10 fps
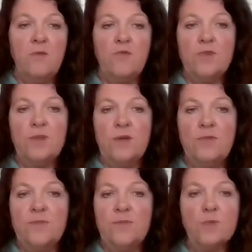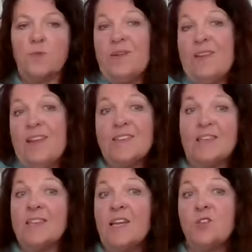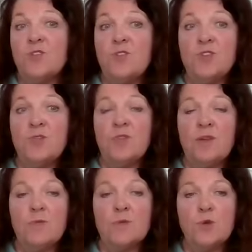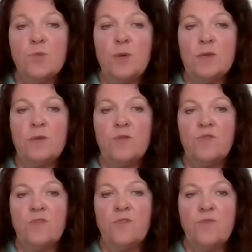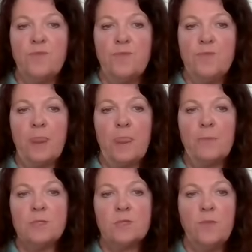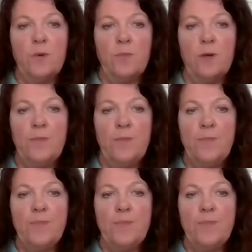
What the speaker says: of, you know, is that true? Do you think? What's your opinion of Mr. Bob?